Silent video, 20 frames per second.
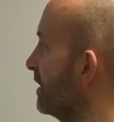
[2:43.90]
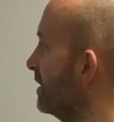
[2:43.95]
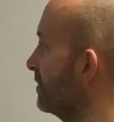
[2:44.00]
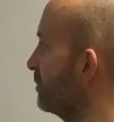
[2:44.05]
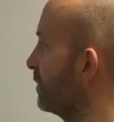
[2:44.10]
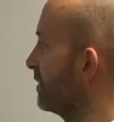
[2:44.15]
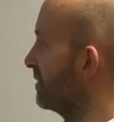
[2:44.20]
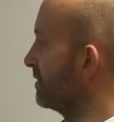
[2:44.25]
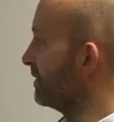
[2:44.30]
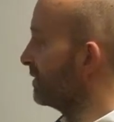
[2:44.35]
of these
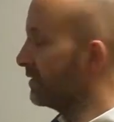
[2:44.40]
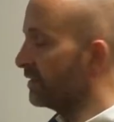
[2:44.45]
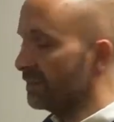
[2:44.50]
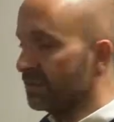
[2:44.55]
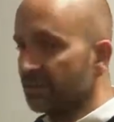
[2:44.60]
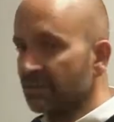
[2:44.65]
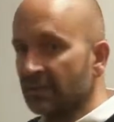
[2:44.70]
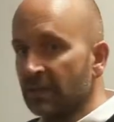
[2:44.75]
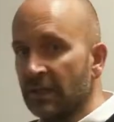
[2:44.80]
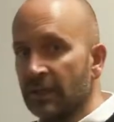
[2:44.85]

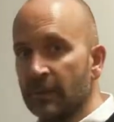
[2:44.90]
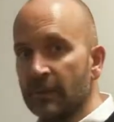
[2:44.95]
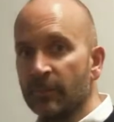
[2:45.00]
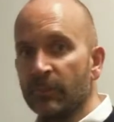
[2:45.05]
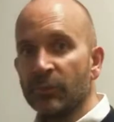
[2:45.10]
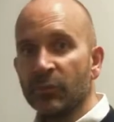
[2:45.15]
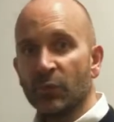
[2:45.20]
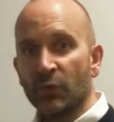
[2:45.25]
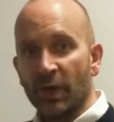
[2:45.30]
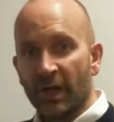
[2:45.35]
businesses
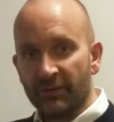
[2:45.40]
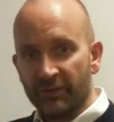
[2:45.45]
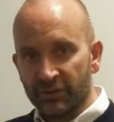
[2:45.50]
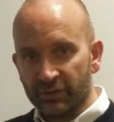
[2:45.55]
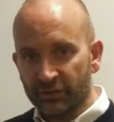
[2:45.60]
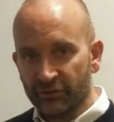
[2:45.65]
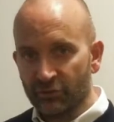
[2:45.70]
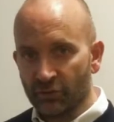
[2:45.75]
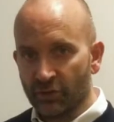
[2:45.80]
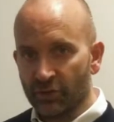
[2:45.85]
will have a
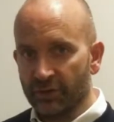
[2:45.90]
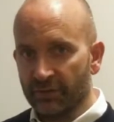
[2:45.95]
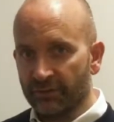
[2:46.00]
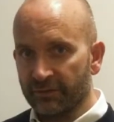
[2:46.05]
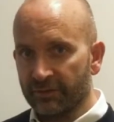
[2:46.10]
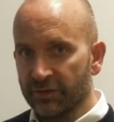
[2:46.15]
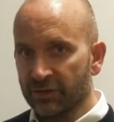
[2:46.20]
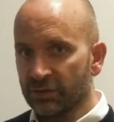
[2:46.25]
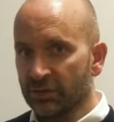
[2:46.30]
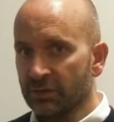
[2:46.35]
stronger
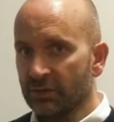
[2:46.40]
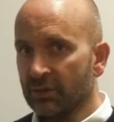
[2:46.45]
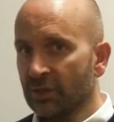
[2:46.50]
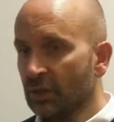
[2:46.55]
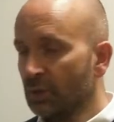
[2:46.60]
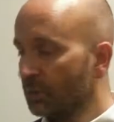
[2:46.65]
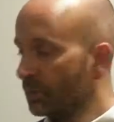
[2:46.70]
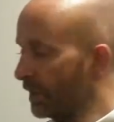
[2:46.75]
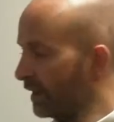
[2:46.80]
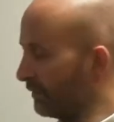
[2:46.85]
vision,
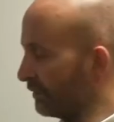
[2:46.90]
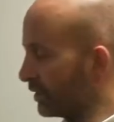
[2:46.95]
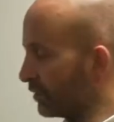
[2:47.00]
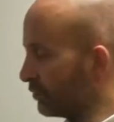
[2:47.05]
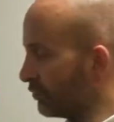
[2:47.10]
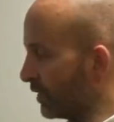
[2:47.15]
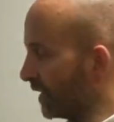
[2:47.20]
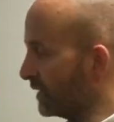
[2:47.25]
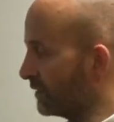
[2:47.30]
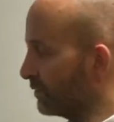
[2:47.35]
will have a
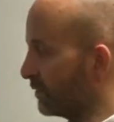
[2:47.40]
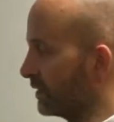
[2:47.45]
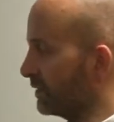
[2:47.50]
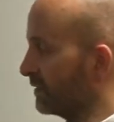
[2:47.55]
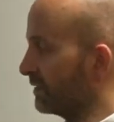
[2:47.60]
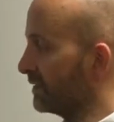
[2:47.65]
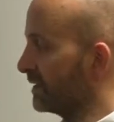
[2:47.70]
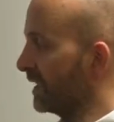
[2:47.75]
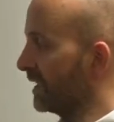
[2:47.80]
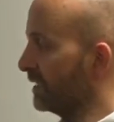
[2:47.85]
greater
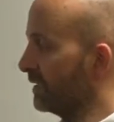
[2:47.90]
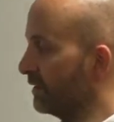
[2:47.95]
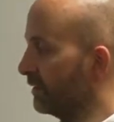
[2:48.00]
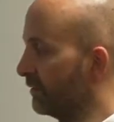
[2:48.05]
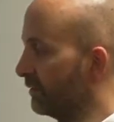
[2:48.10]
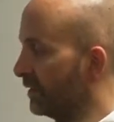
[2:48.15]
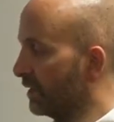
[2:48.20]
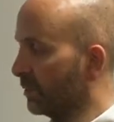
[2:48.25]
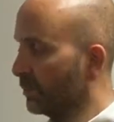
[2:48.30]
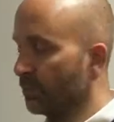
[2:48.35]
understanding
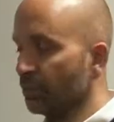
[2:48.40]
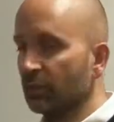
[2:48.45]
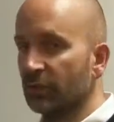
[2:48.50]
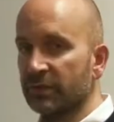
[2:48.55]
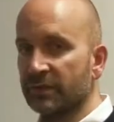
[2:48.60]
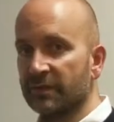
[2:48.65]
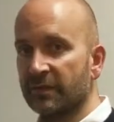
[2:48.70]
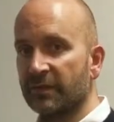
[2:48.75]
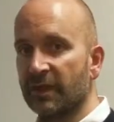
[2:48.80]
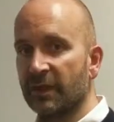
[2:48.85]
of the
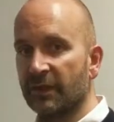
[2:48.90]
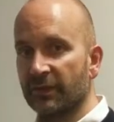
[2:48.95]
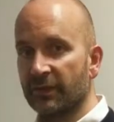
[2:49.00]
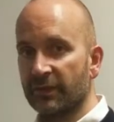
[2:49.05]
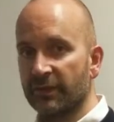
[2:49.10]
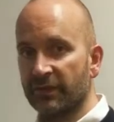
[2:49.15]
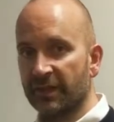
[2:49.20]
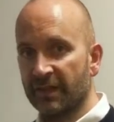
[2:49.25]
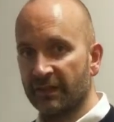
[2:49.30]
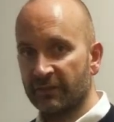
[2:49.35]
importance of health
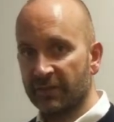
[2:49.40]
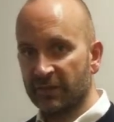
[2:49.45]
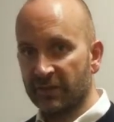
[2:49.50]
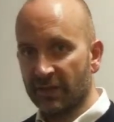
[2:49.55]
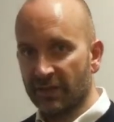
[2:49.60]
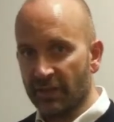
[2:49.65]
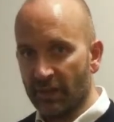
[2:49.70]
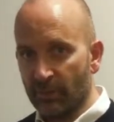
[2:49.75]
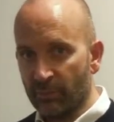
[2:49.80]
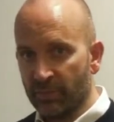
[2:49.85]
and safety
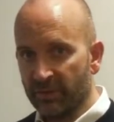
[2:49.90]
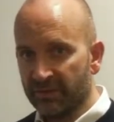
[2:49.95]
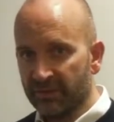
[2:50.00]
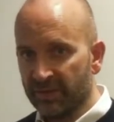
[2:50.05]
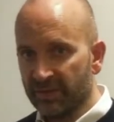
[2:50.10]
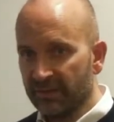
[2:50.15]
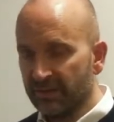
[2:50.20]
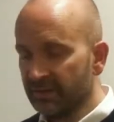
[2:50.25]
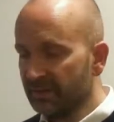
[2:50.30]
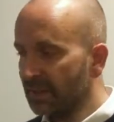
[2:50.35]
for their
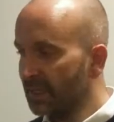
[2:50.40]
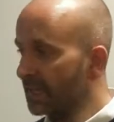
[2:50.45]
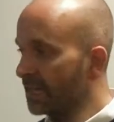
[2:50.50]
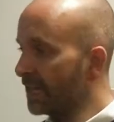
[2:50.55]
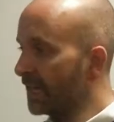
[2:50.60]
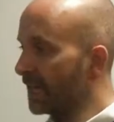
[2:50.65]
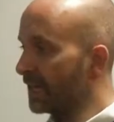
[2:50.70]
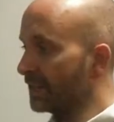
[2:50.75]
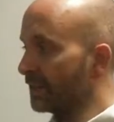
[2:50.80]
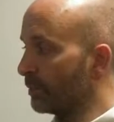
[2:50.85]
business,
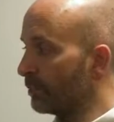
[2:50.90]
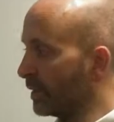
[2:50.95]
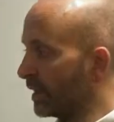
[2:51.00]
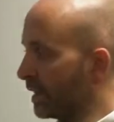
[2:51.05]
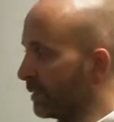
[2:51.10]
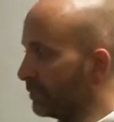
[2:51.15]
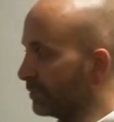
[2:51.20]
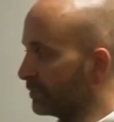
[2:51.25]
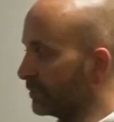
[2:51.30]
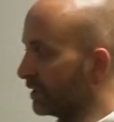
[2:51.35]
and they'll be
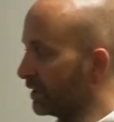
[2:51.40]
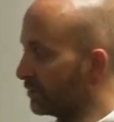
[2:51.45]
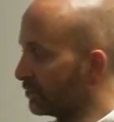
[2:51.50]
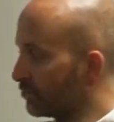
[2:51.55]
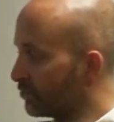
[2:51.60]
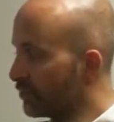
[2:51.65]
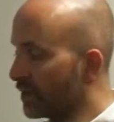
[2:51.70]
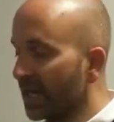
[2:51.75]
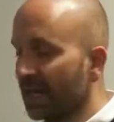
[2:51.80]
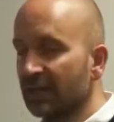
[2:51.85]
able to
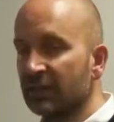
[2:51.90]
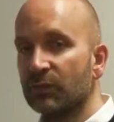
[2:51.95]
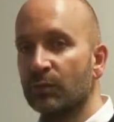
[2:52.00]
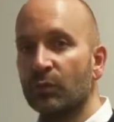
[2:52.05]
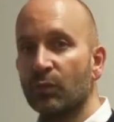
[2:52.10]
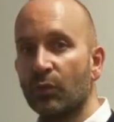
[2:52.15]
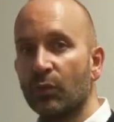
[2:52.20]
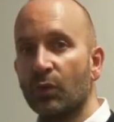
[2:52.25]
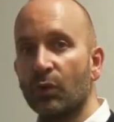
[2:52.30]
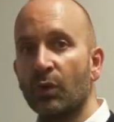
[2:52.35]
attract
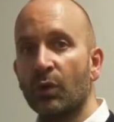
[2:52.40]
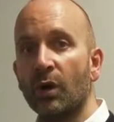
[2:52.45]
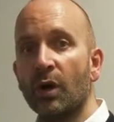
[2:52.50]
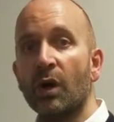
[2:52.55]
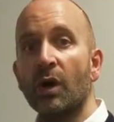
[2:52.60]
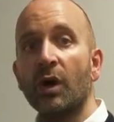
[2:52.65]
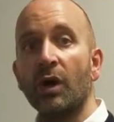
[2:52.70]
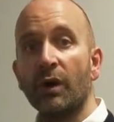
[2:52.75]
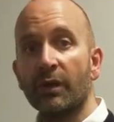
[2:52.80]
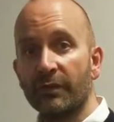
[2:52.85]
more
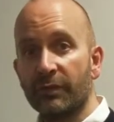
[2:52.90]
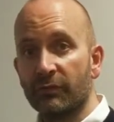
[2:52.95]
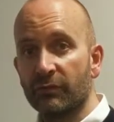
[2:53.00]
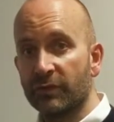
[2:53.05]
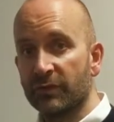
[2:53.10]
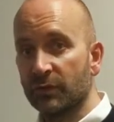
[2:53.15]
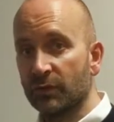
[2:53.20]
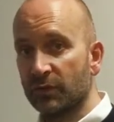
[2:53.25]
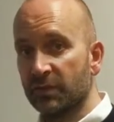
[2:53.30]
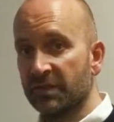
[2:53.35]
of the
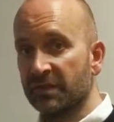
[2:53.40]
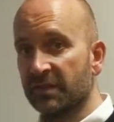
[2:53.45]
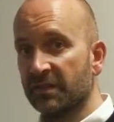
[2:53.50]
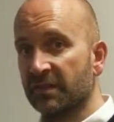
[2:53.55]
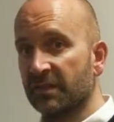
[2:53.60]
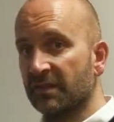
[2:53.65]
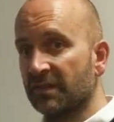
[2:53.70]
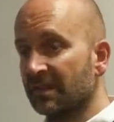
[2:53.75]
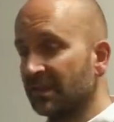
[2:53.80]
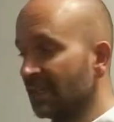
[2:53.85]

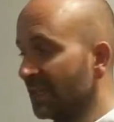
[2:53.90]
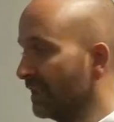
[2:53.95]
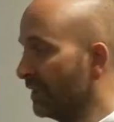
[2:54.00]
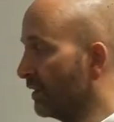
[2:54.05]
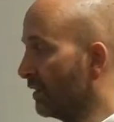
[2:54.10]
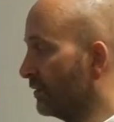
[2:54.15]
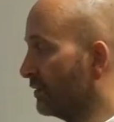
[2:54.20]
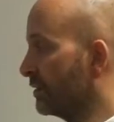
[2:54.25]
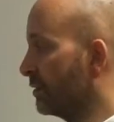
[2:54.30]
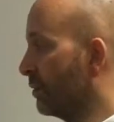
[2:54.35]
resources that sit in
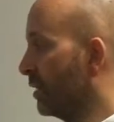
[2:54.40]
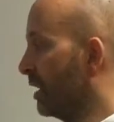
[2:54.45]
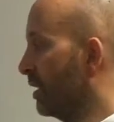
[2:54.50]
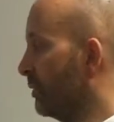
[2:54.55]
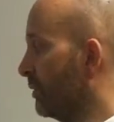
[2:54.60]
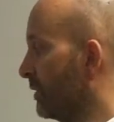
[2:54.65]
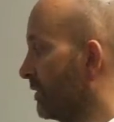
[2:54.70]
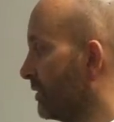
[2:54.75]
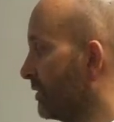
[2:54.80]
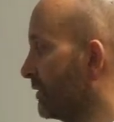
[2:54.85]
those
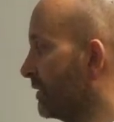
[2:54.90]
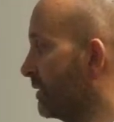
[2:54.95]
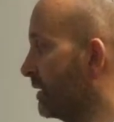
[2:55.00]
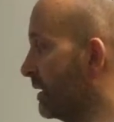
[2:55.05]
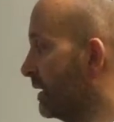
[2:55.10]
departments.